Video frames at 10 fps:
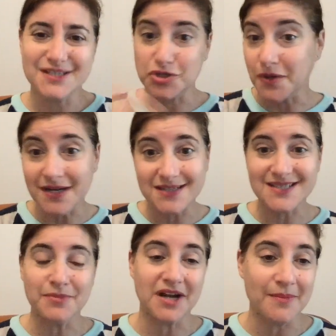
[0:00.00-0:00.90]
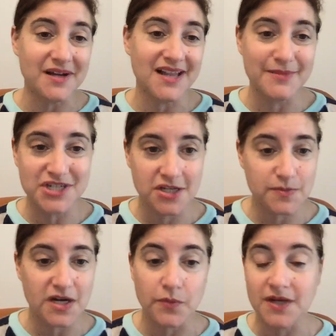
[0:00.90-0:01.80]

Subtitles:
join us and become a climate change maker.